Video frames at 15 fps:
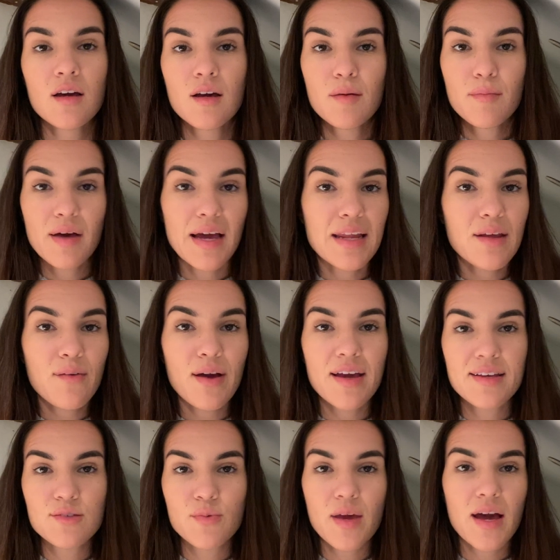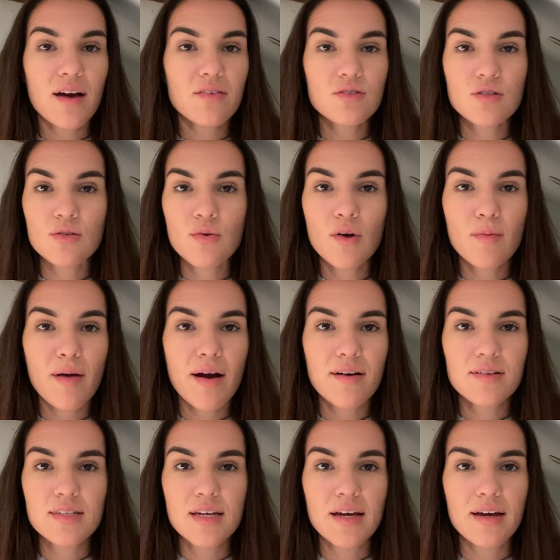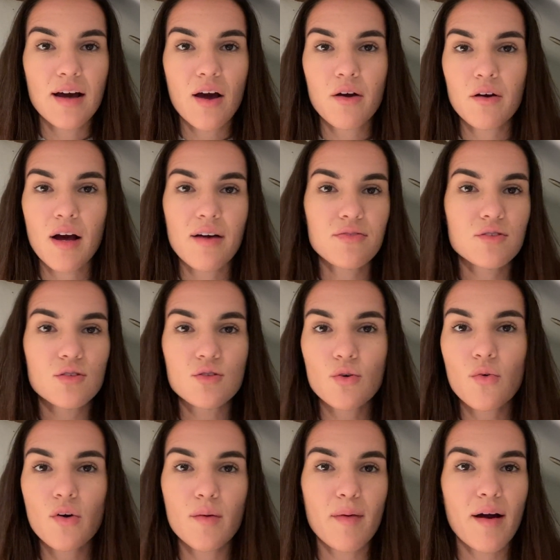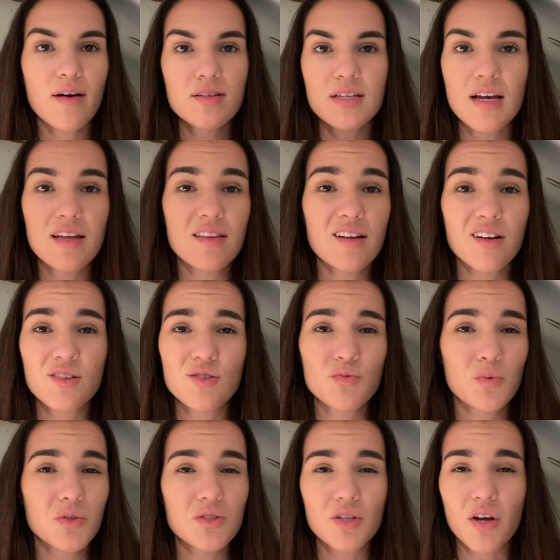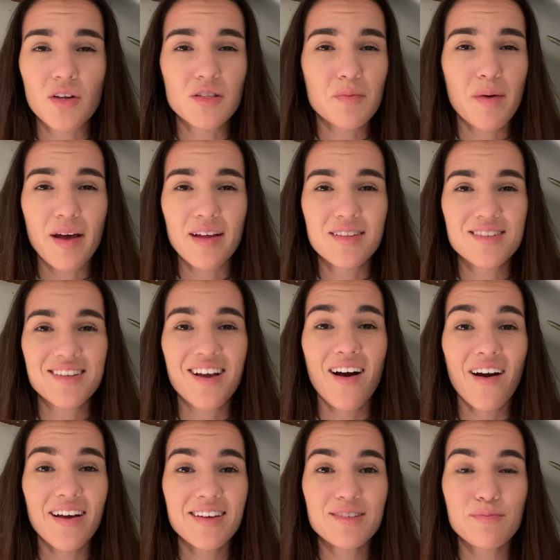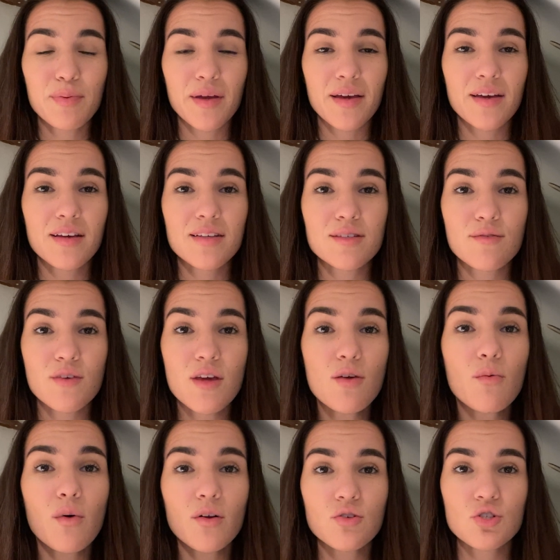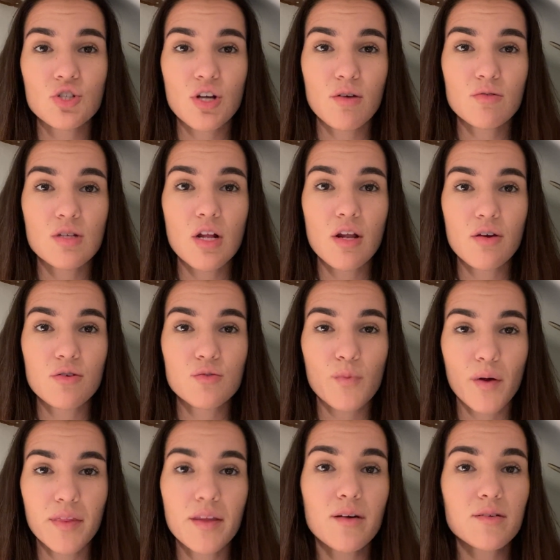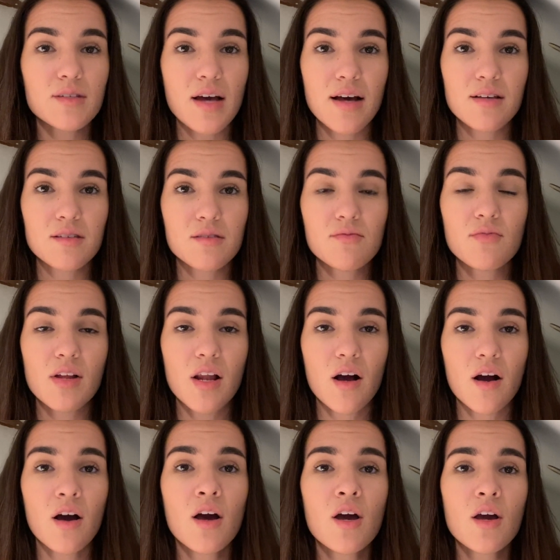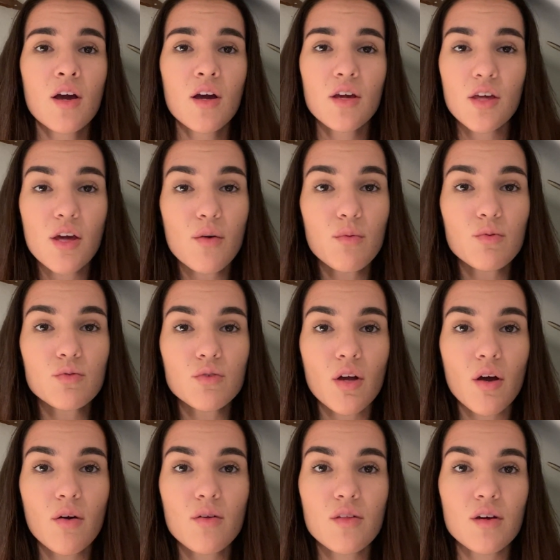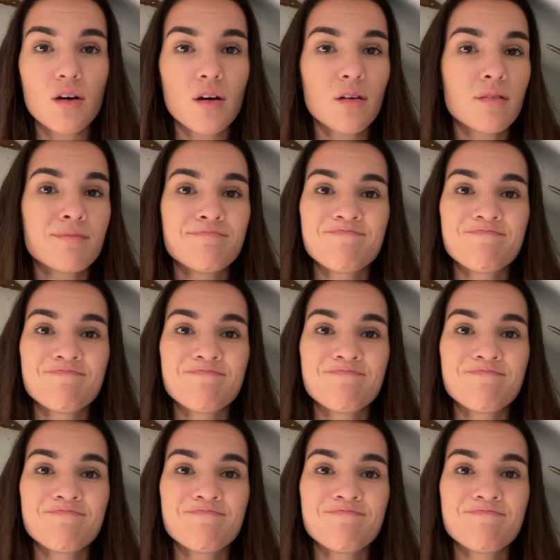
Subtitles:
But anyways, we have to talk about it. I have to talk about it and then I just want to go to bed, guys, because if you watch Chelsea lose 1-0 to Aston Villa, you will know that